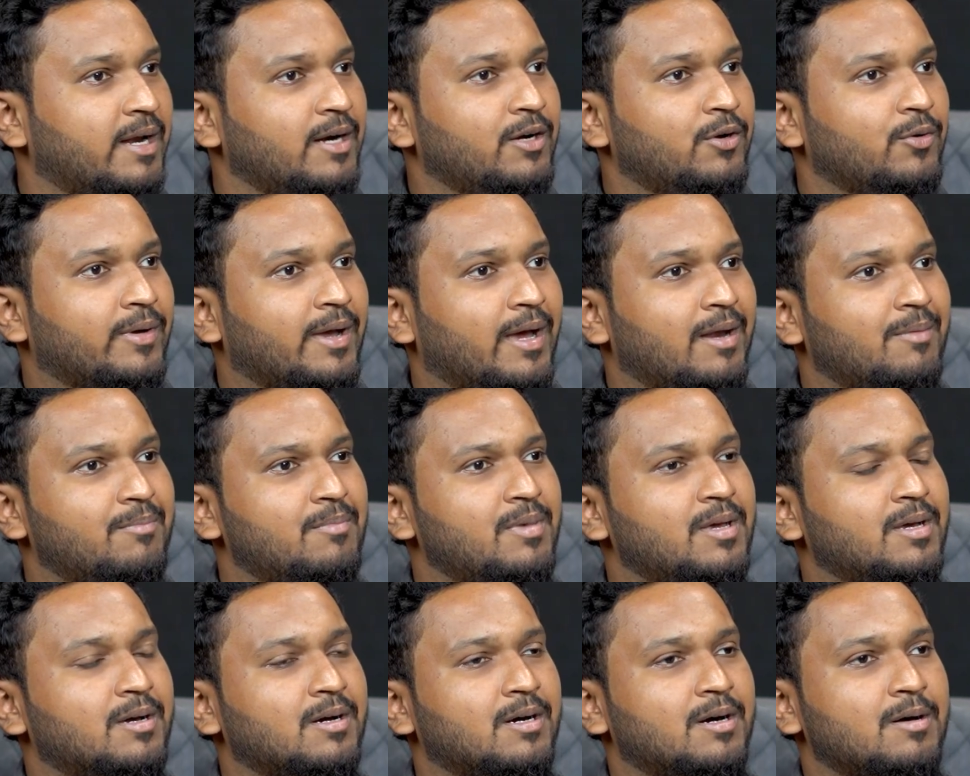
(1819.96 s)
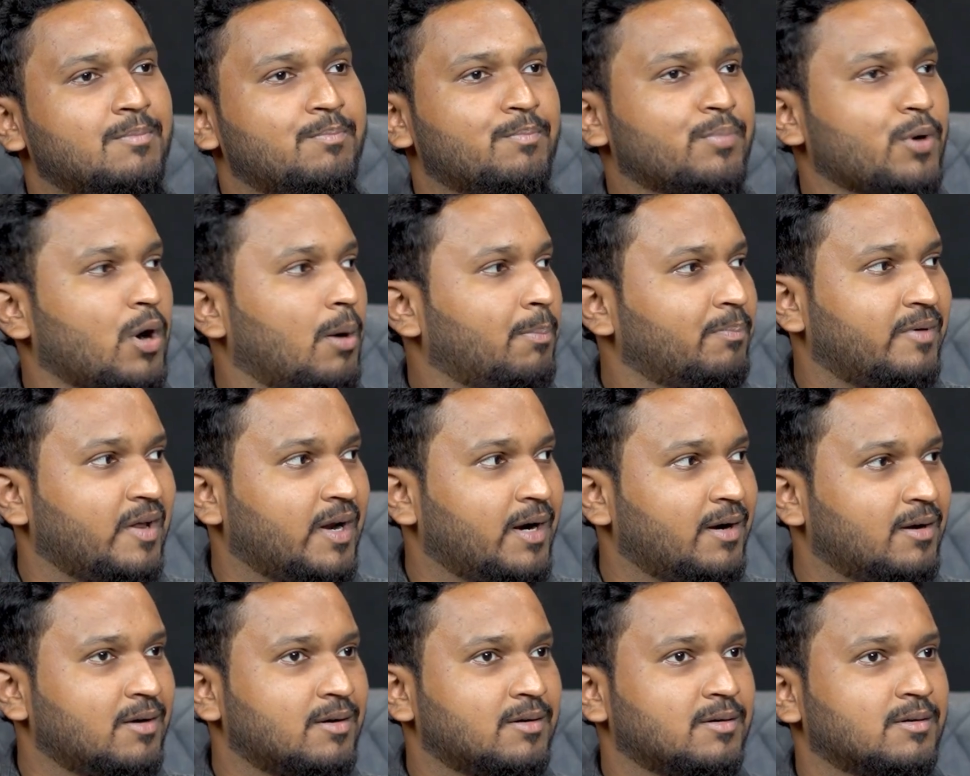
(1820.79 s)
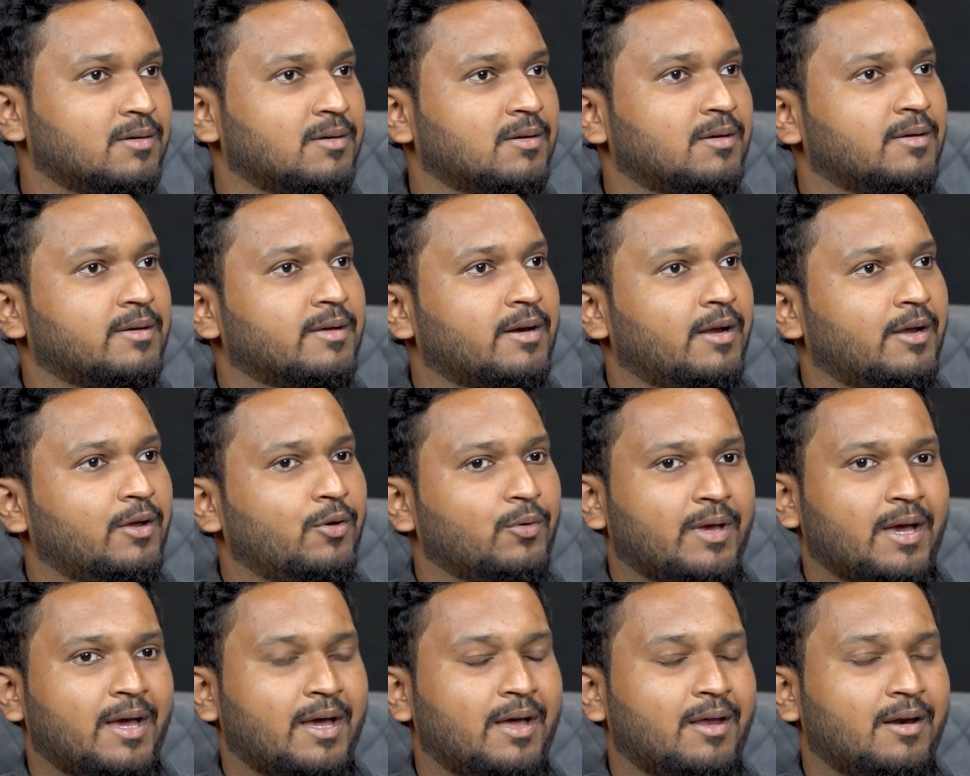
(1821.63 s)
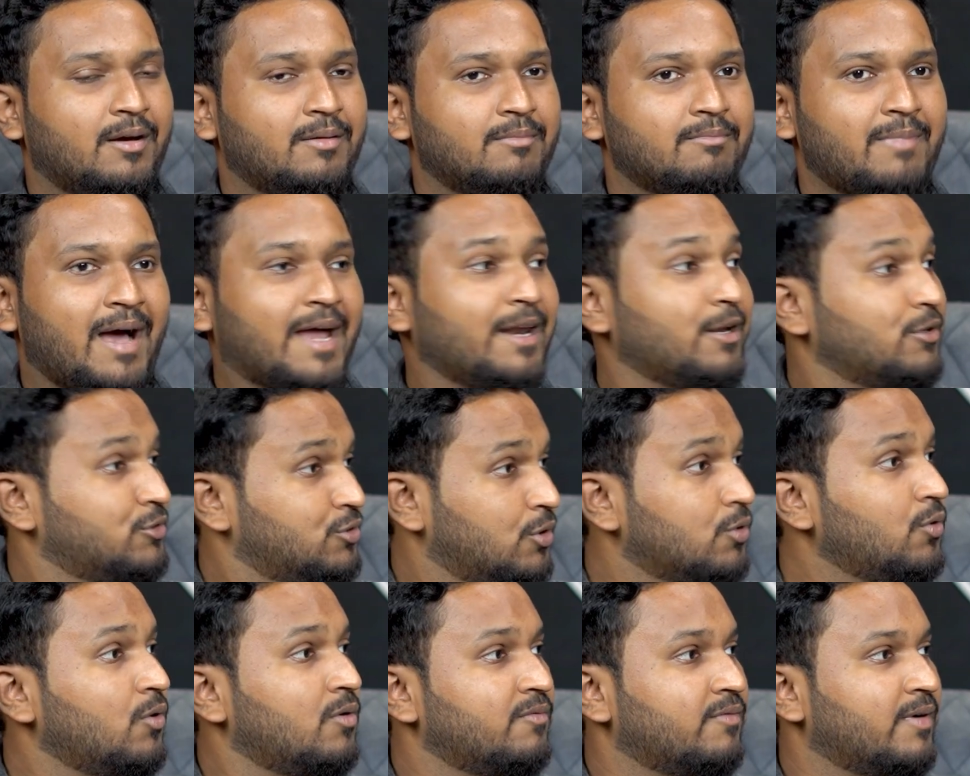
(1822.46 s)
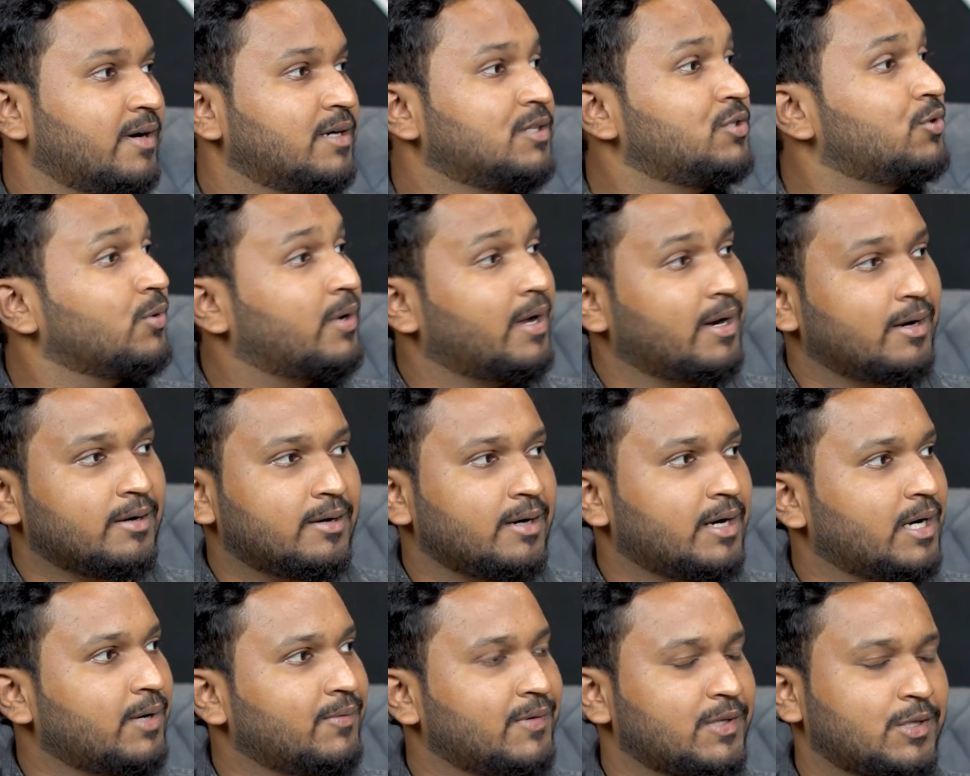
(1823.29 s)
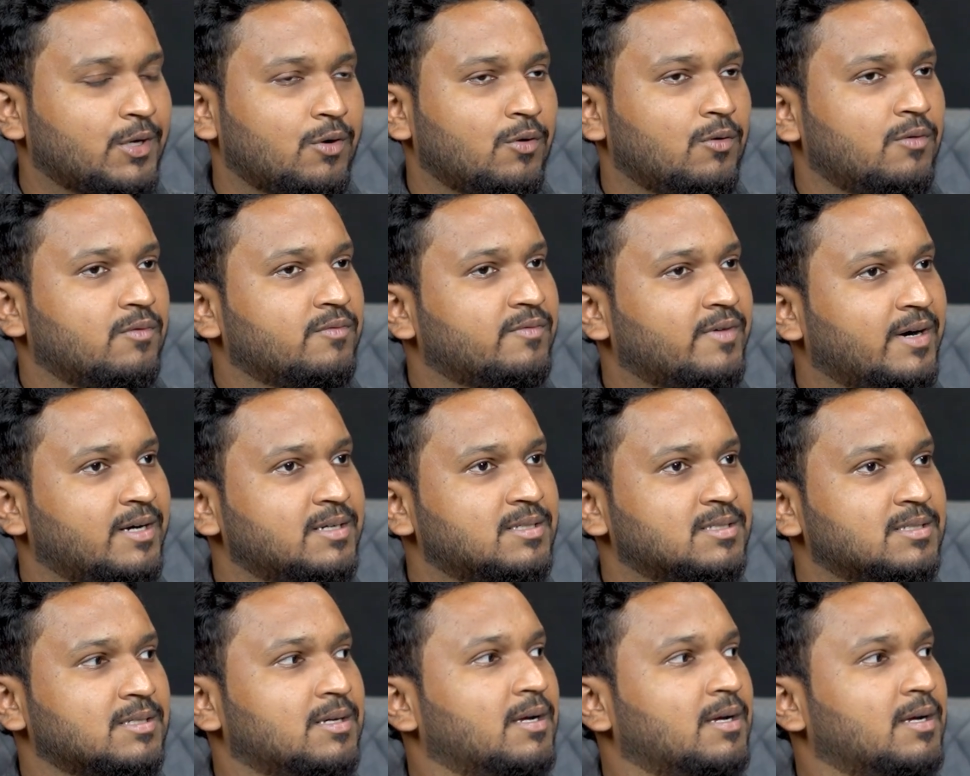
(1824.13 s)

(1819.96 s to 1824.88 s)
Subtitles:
Right. You can be a prop trader. You can manage your own funds. You can trade with your own funds.